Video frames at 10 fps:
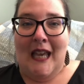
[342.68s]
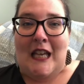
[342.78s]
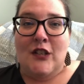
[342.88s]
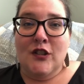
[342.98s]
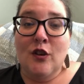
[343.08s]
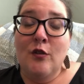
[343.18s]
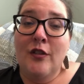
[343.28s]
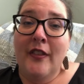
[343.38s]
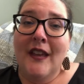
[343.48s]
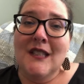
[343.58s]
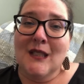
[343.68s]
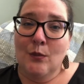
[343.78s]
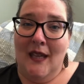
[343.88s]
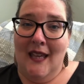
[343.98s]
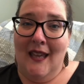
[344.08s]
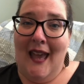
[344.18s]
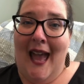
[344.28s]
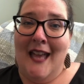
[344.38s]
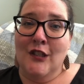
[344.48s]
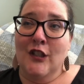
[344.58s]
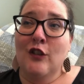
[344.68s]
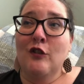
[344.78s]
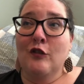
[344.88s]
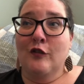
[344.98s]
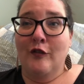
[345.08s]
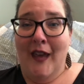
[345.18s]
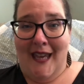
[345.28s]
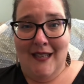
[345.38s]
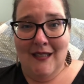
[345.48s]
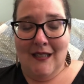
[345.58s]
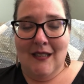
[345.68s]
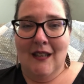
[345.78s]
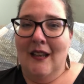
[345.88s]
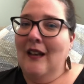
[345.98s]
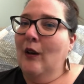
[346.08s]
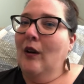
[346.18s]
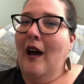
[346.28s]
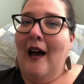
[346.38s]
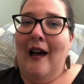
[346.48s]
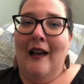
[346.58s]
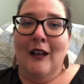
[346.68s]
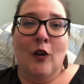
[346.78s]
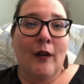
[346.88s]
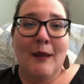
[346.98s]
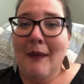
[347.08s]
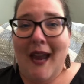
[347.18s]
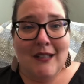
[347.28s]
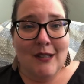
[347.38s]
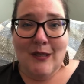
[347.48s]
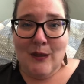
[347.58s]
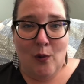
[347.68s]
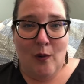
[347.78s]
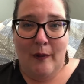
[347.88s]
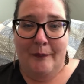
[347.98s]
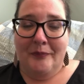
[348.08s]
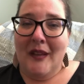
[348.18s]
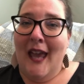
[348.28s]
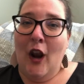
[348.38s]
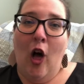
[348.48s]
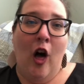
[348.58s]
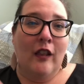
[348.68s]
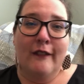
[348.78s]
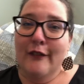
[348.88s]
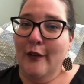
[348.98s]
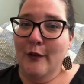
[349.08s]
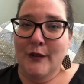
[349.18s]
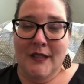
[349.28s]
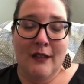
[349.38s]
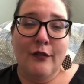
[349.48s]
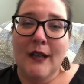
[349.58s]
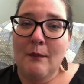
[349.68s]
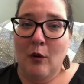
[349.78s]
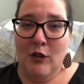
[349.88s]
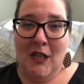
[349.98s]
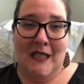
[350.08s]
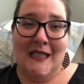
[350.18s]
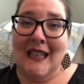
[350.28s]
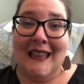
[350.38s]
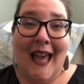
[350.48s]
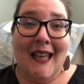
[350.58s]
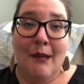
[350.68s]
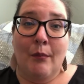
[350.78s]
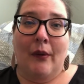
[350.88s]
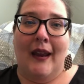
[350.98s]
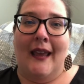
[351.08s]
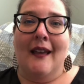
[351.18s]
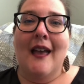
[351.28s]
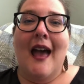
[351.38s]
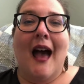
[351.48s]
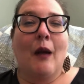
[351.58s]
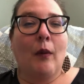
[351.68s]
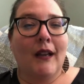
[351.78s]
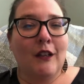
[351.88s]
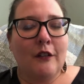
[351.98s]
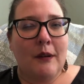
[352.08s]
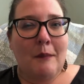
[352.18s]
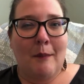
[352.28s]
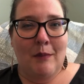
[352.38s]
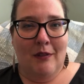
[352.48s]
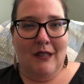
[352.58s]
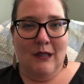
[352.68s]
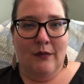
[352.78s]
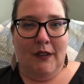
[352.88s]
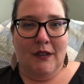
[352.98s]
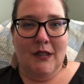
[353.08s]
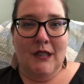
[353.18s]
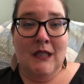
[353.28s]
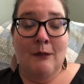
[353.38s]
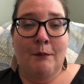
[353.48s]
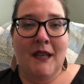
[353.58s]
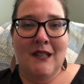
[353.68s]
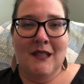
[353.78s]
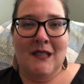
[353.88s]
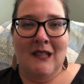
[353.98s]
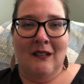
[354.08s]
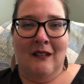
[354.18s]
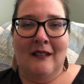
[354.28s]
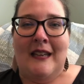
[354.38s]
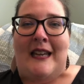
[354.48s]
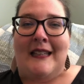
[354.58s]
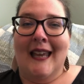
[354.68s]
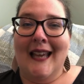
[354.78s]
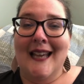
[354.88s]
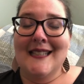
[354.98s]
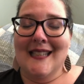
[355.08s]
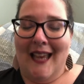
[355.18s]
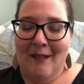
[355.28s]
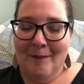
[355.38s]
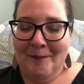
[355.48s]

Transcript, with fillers: So, this week, as you face uh, going back to school and all of those different emotions that that can bring, I want you to remember this verse to be still. Like I said,